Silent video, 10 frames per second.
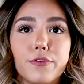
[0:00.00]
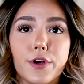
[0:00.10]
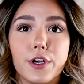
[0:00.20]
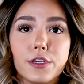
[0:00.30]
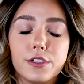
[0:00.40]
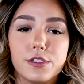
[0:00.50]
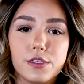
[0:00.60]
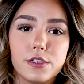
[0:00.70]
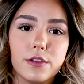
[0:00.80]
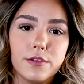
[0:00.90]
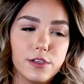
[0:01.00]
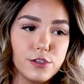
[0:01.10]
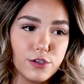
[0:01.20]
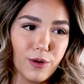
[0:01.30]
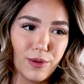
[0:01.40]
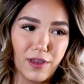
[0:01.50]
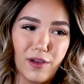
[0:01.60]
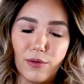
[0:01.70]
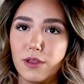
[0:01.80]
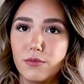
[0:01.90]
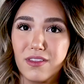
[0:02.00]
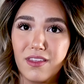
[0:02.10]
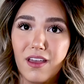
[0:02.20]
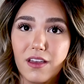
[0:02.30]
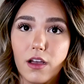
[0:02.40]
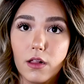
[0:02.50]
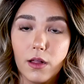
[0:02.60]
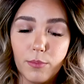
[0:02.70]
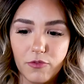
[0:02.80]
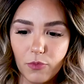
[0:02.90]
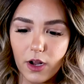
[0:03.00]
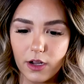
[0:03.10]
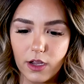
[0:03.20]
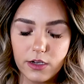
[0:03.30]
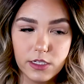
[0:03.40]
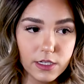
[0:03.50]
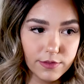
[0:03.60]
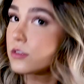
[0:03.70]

first, because you don't want to go in with like a clump of product.